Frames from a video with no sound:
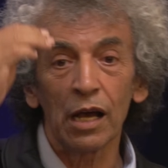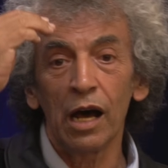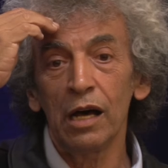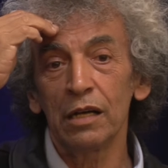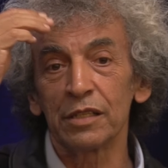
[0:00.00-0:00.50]
say,
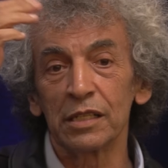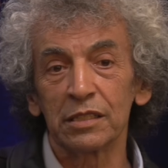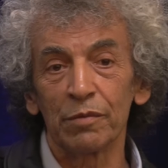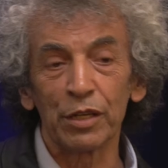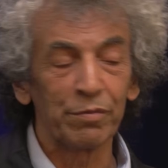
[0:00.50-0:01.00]
there
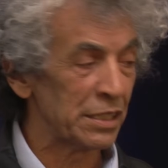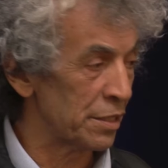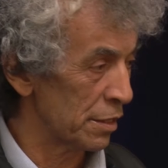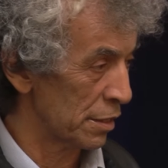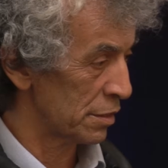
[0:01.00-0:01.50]
is something
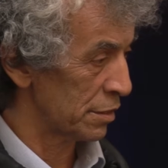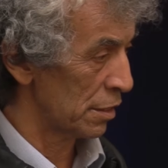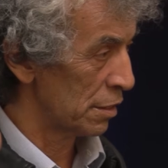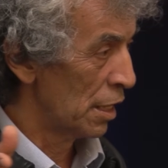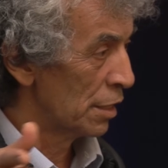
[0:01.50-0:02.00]
mysterious
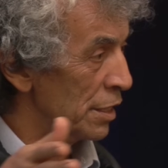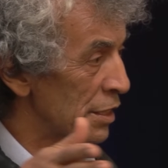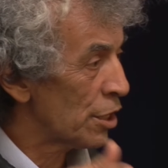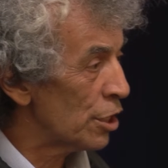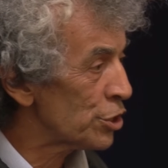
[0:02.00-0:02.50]
there. There
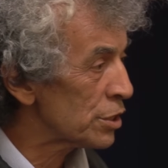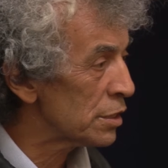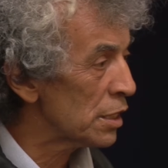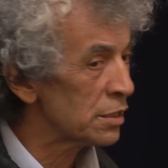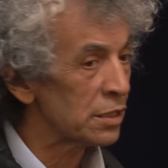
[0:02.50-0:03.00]
is
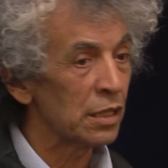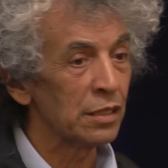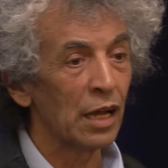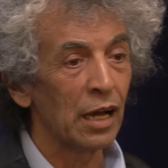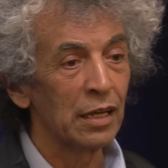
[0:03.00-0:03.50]
consciousness,
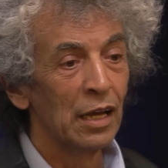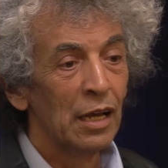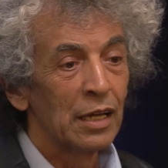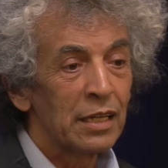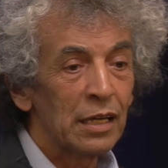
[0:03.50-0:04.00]
and I
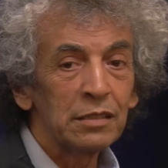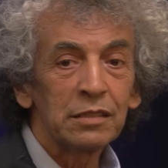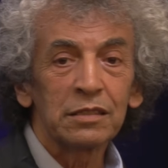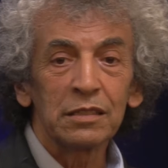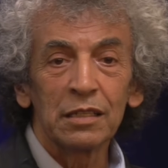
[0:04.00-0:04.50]

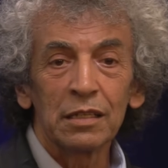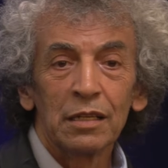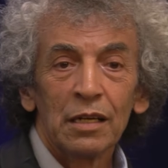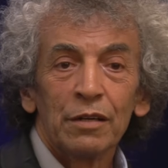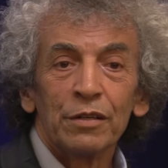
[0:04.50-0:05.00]

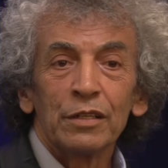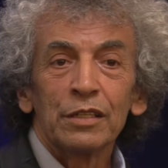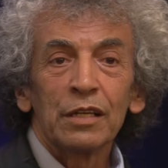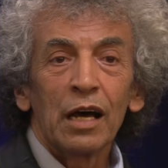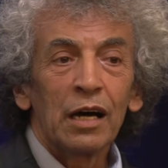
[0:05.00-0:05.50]
can't
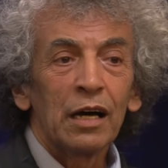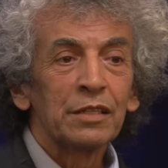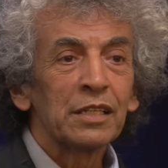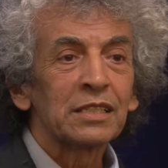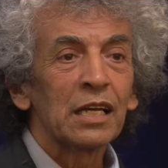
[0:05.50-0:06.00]

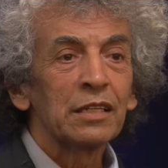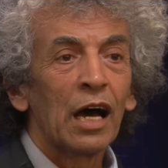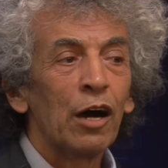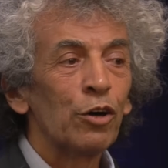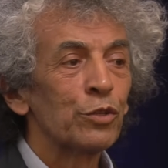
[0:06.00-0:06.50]
understand
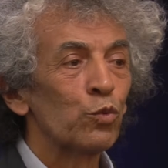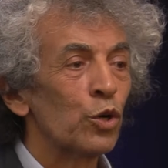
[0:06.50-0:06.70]
how the